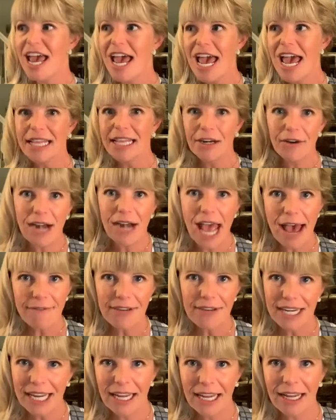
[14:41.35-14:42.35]
and they don't have
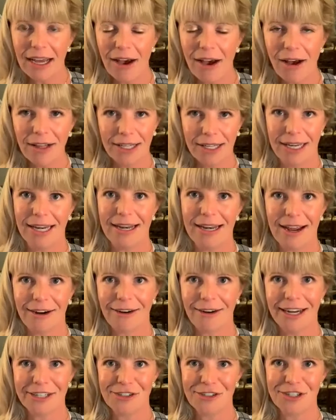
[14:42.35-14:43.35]
any holiday
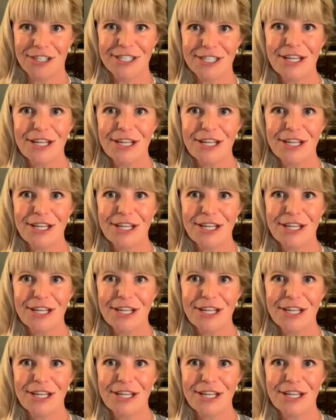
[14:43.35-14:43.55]
decorations.